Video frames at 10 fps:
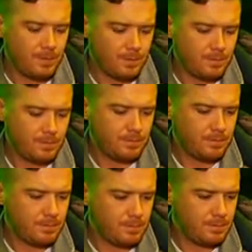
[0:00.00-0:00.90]

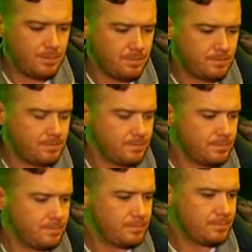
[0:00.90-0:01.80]

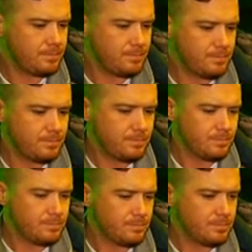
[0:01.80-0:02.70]

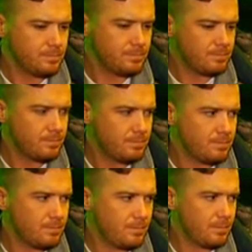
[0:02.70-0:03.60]

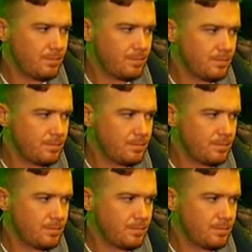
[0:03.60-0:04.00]
(not speaking)